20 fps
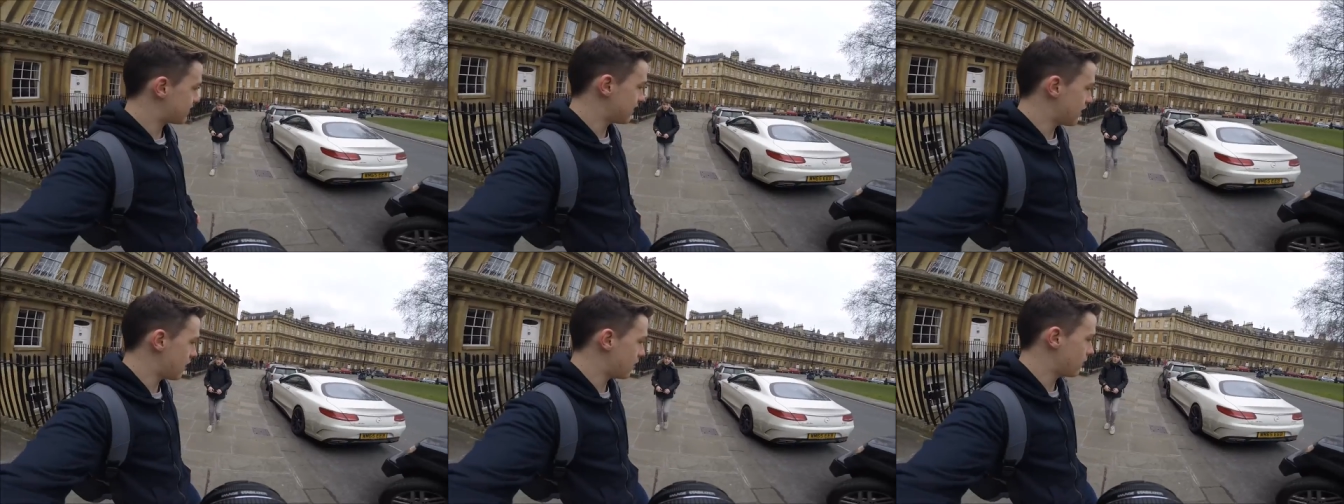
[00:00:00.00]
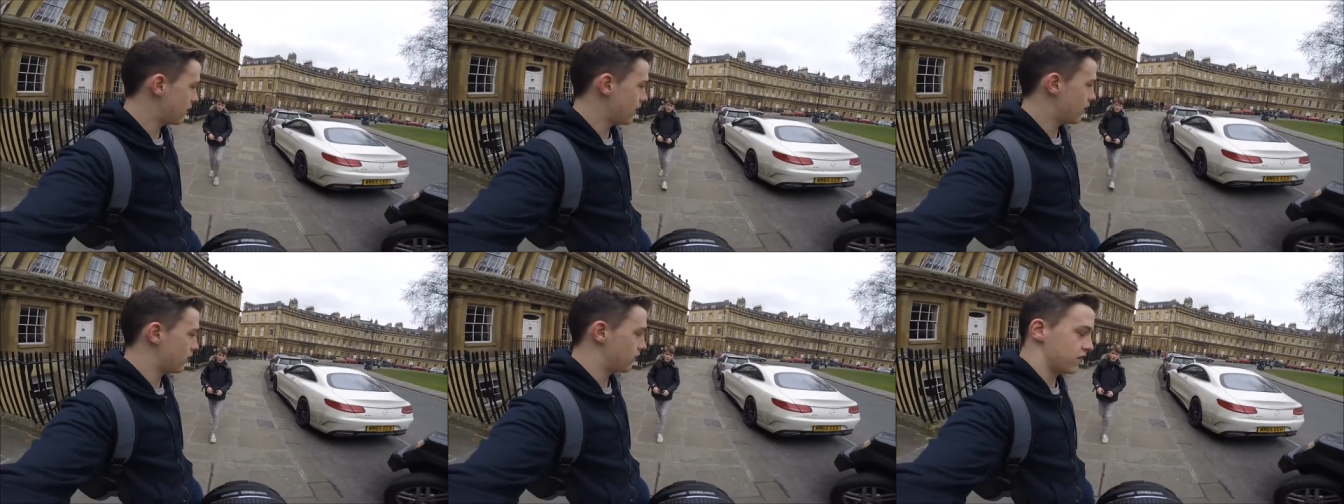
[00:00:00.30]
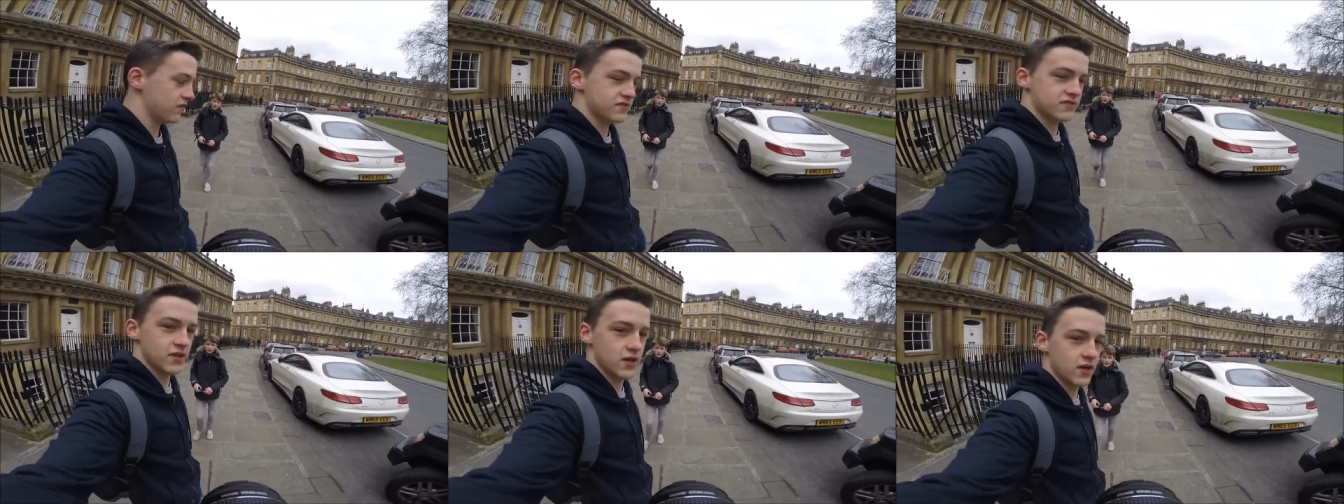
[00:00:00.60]
so now we're on
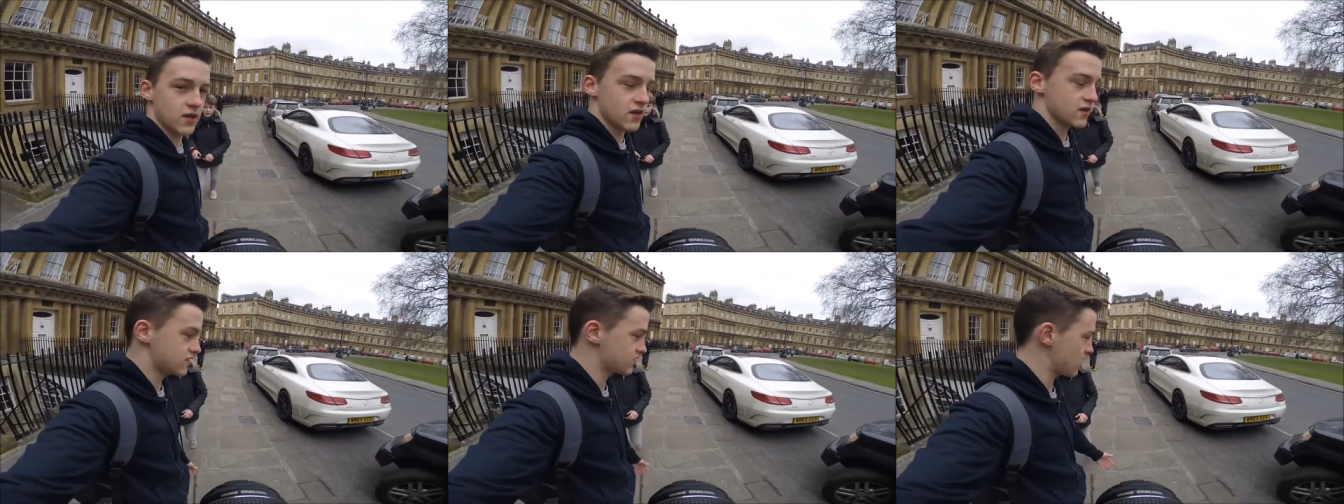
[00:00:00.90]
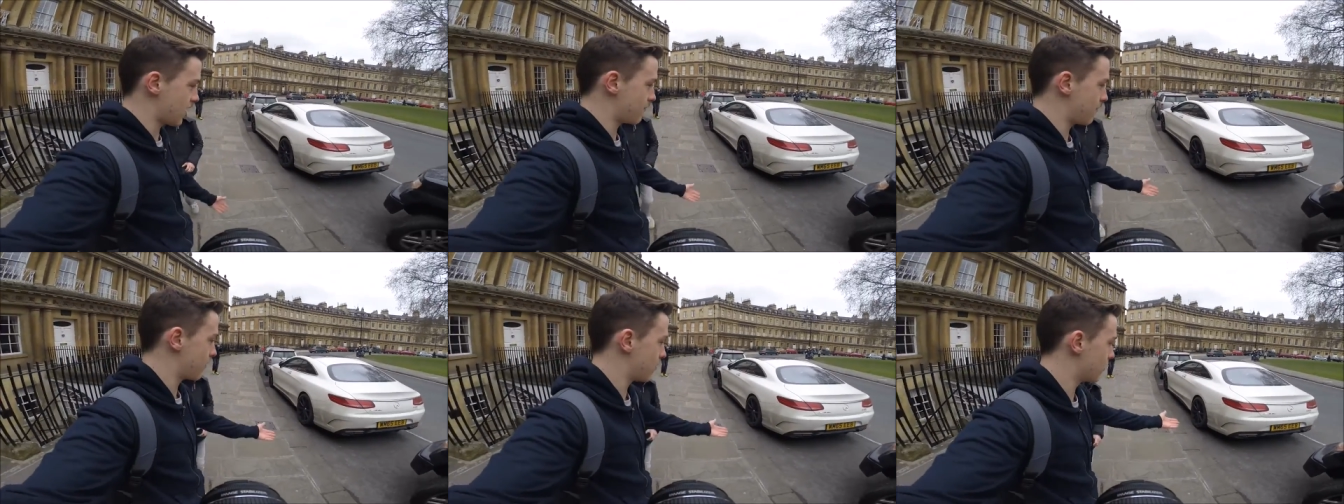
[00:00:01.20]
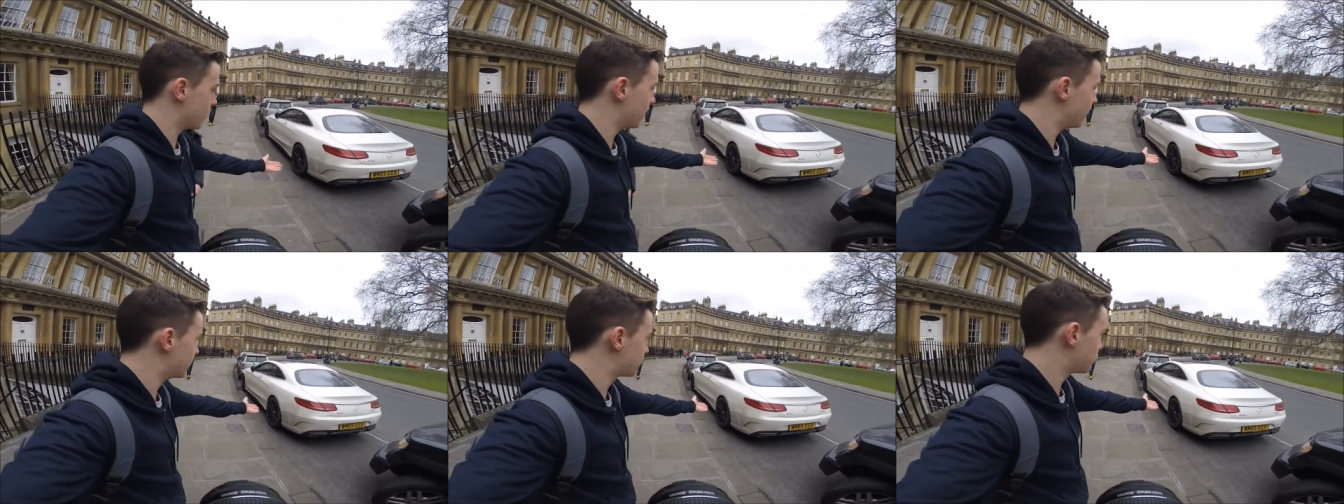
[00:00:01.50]
the circus and we
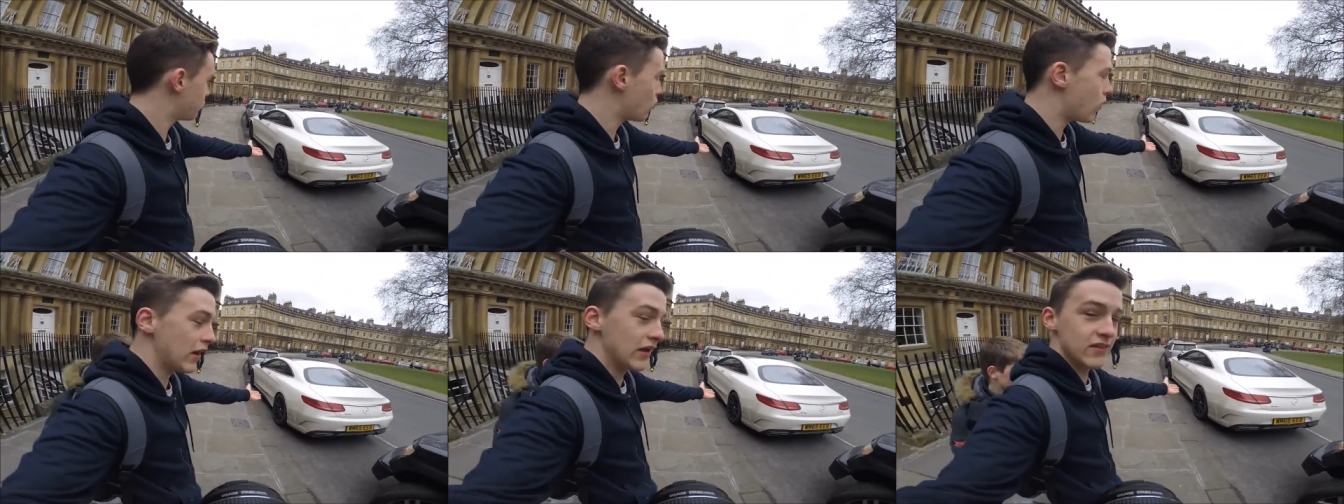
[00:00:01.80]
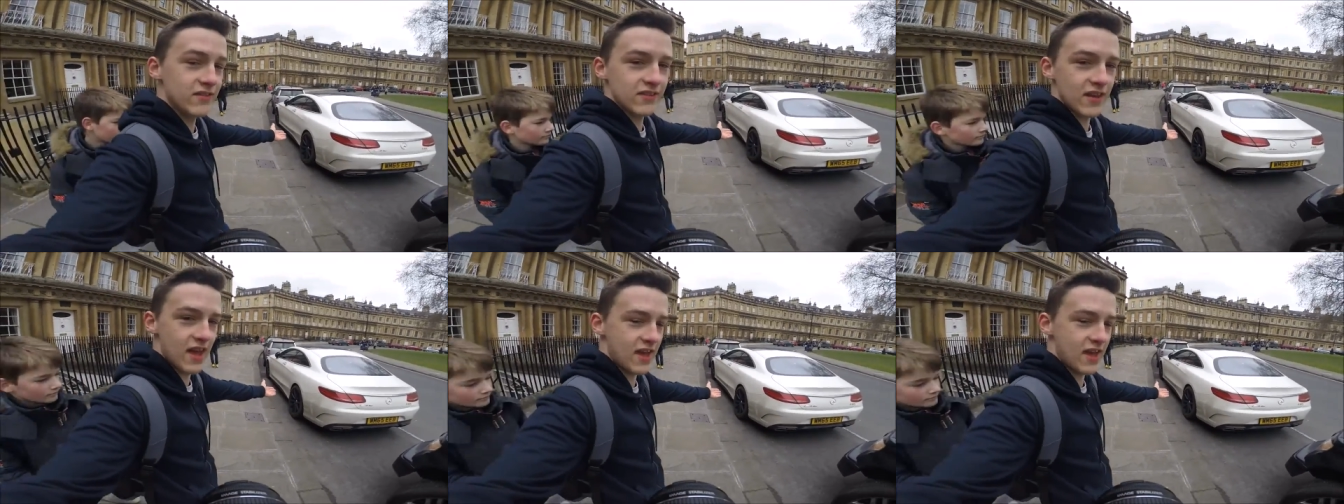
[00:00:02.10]
got this white